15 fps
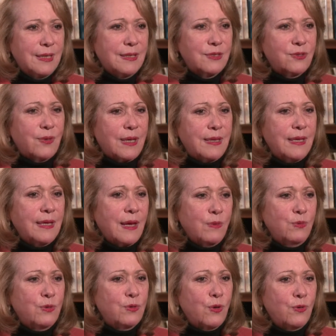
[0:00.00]
So I think I
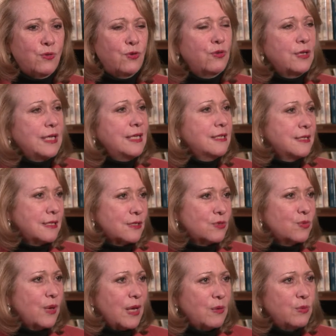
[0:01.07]
would go through the easiest
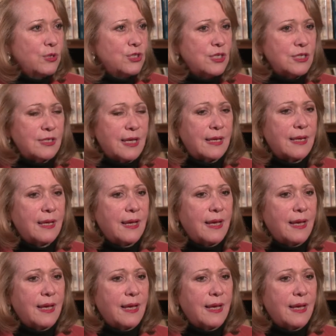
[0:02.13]
way, which is that